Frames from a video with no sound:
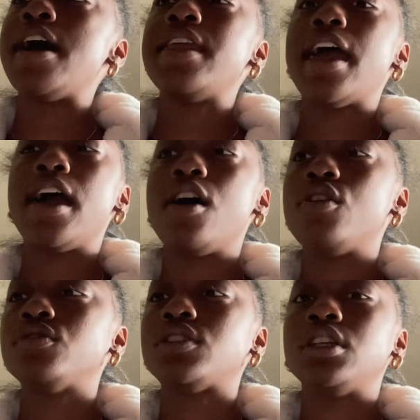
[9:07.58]
a
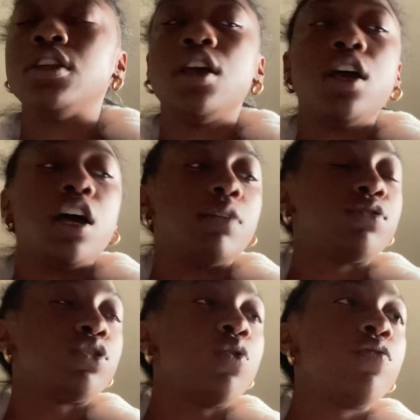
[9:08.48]
house, and I'm
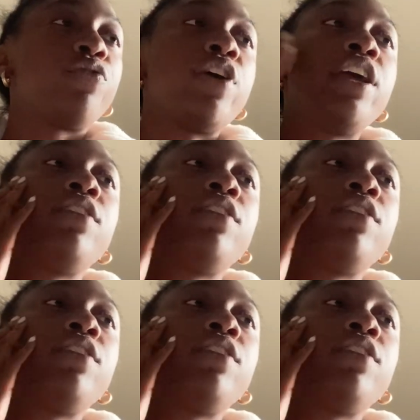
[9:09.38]
so afraid